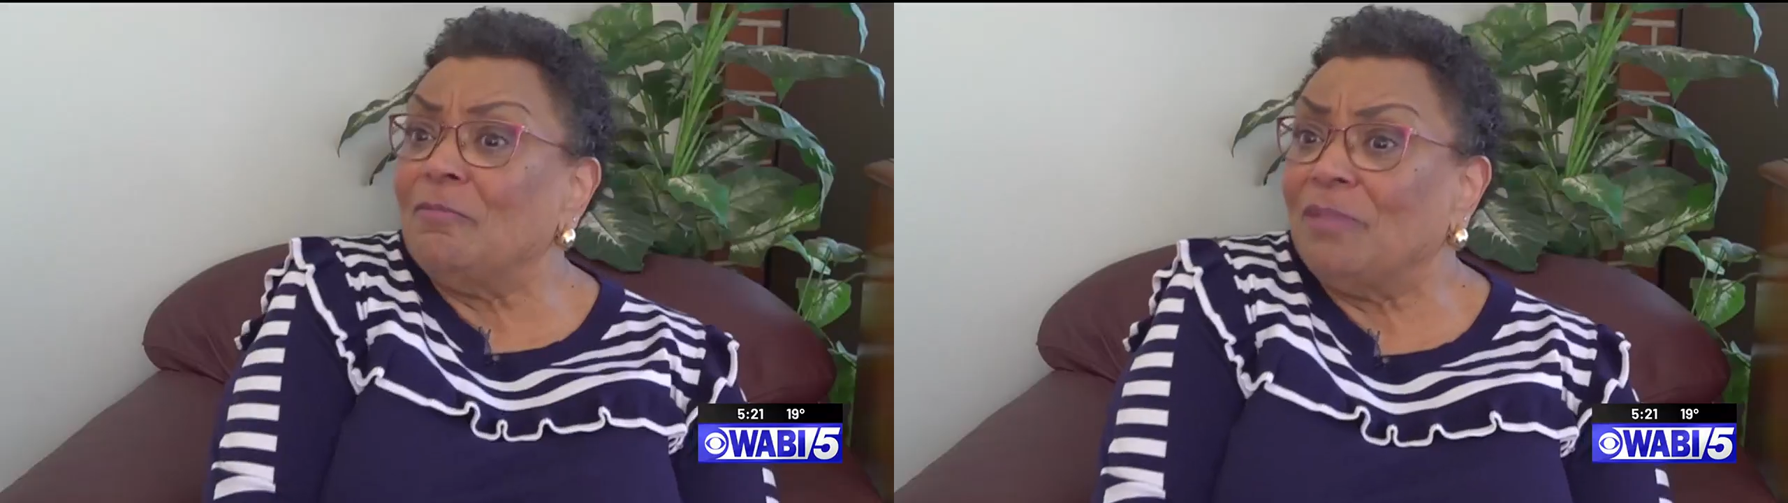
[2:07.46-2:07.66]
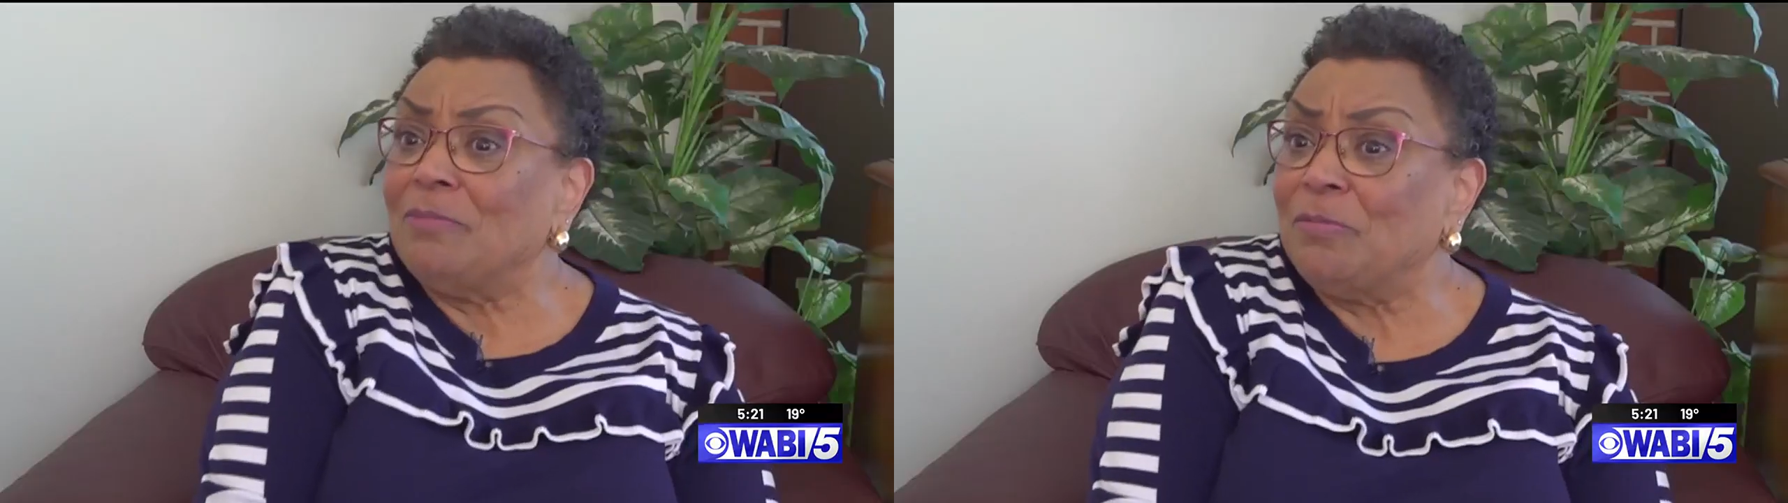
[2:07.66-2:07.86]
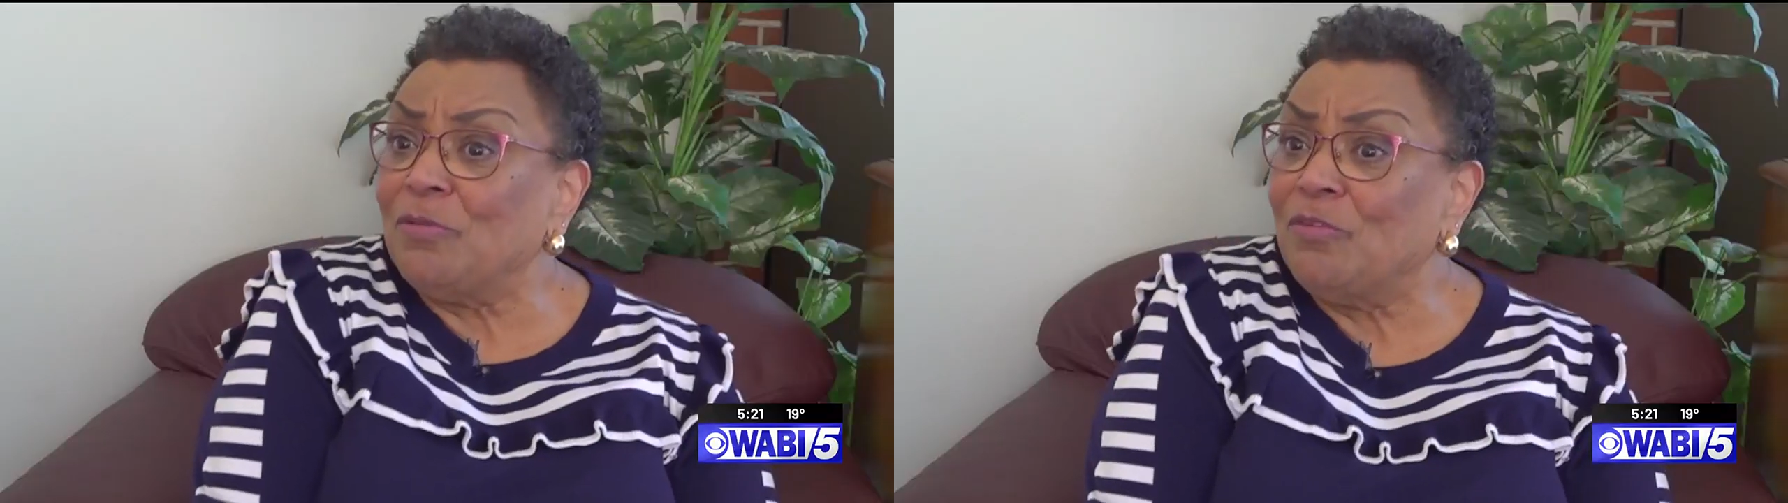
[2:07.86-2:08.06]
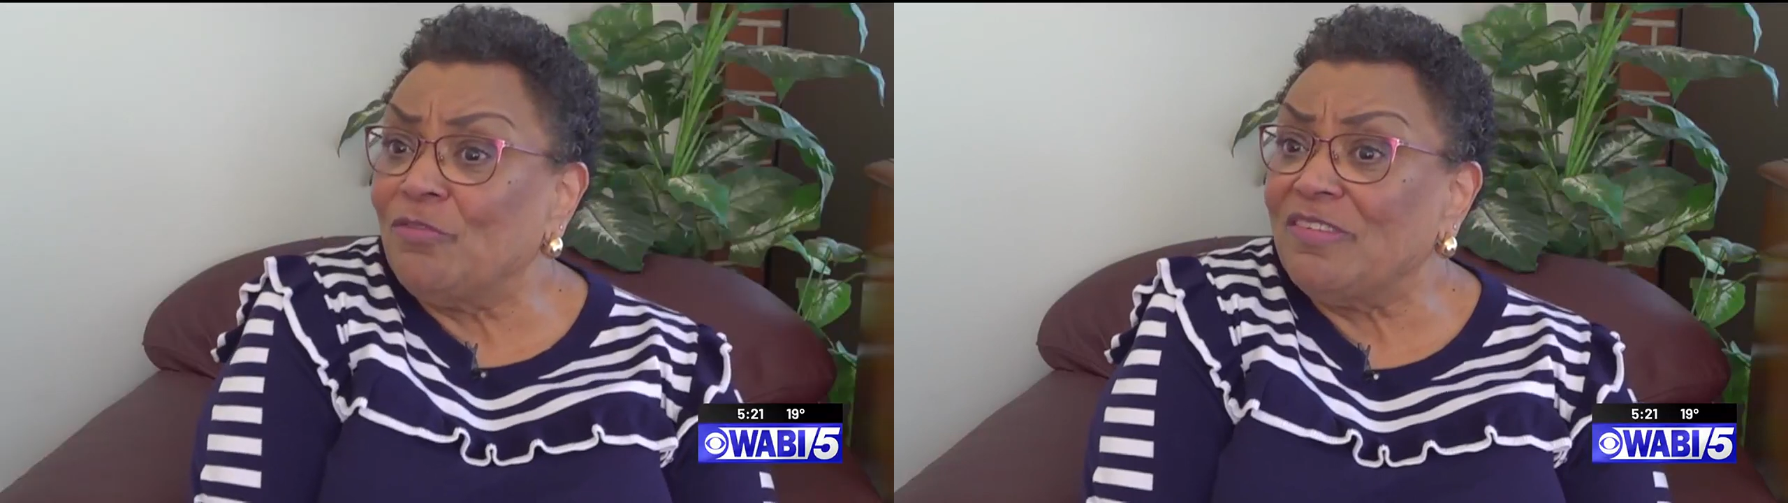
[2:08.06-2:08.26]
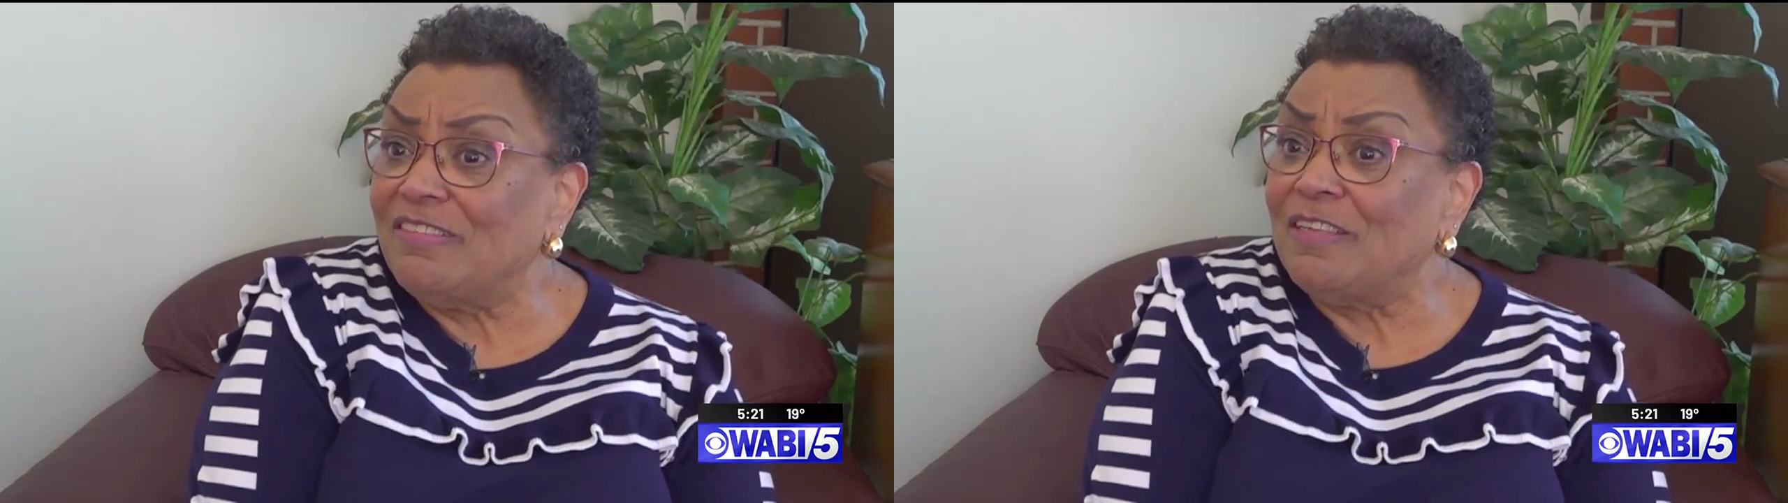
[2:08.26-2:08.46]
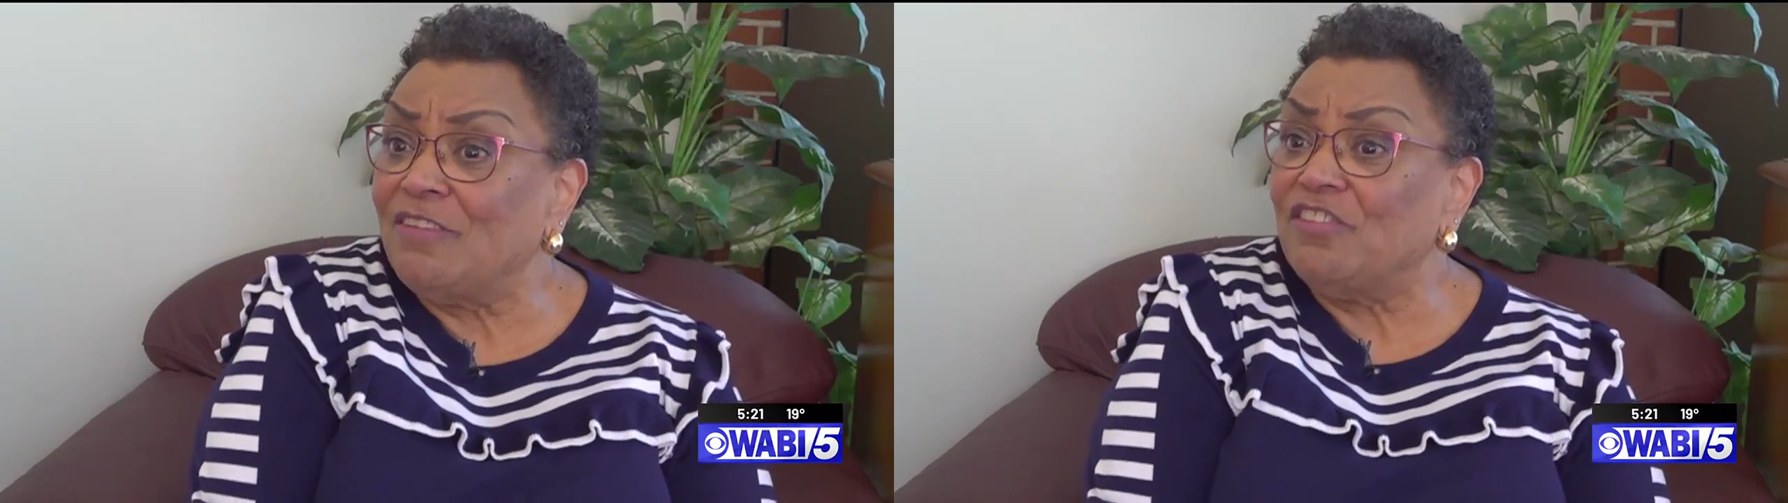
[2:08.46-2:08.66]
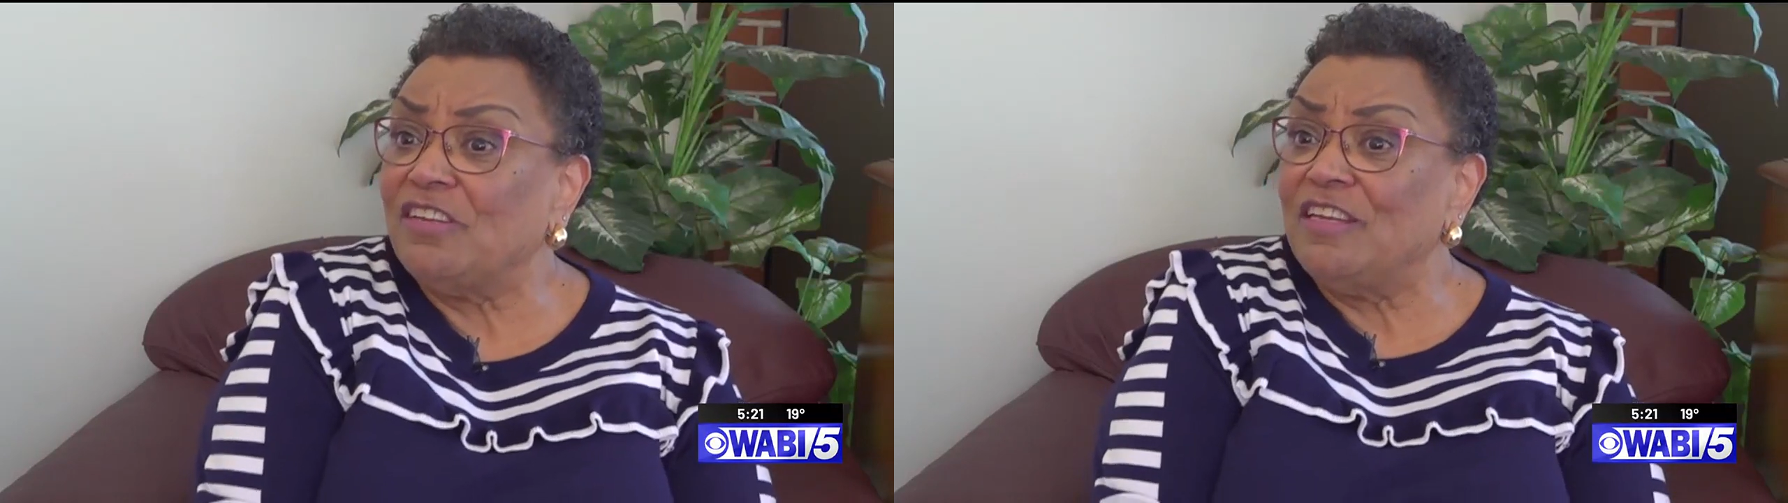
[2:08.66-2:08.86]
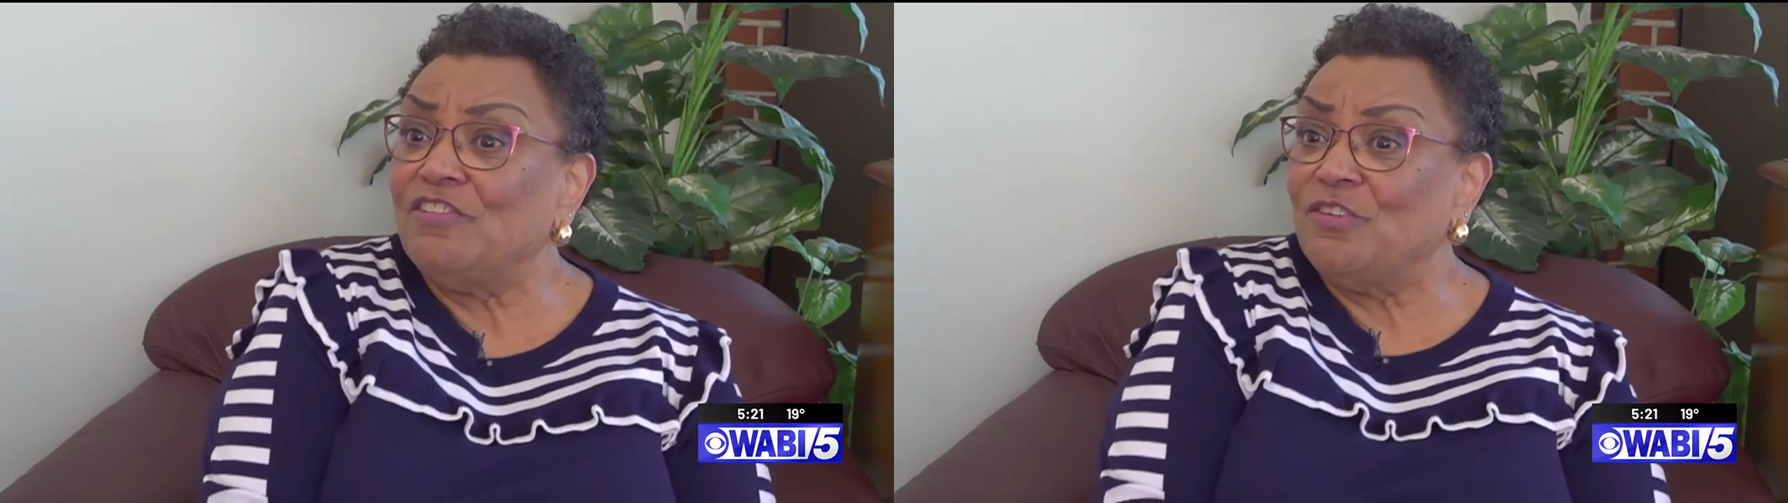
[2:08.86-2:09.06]
of black people who've received
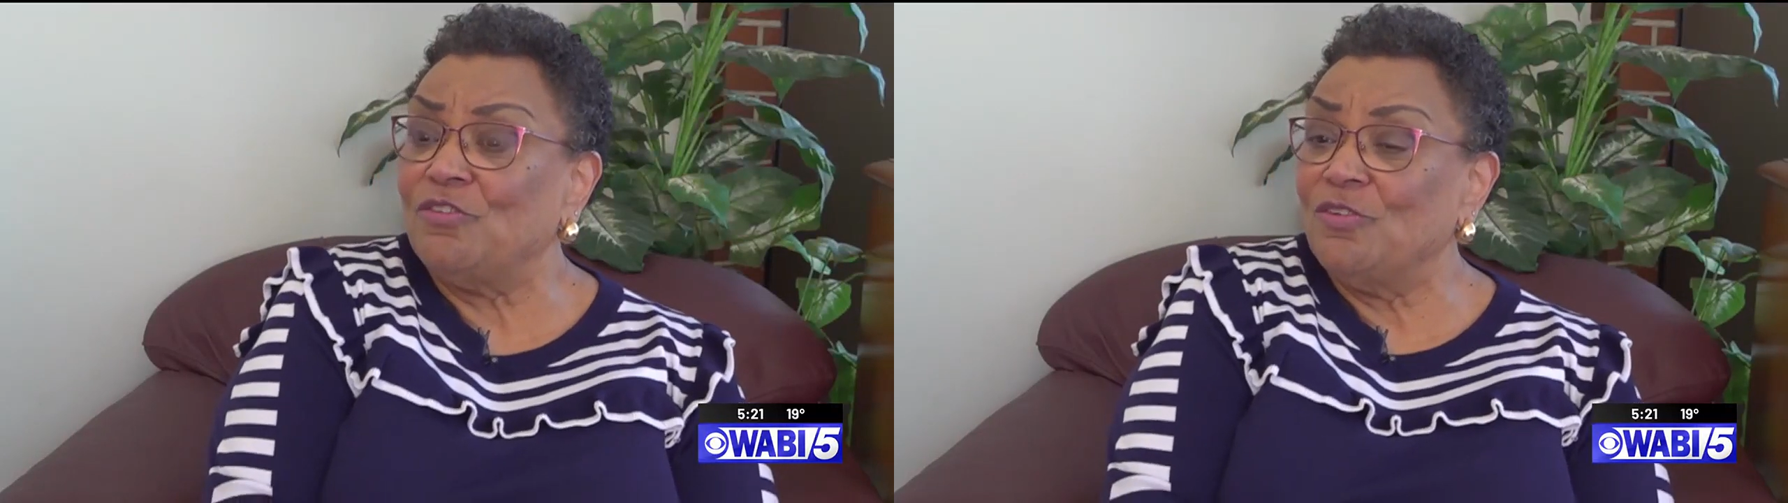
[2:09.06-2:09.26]
education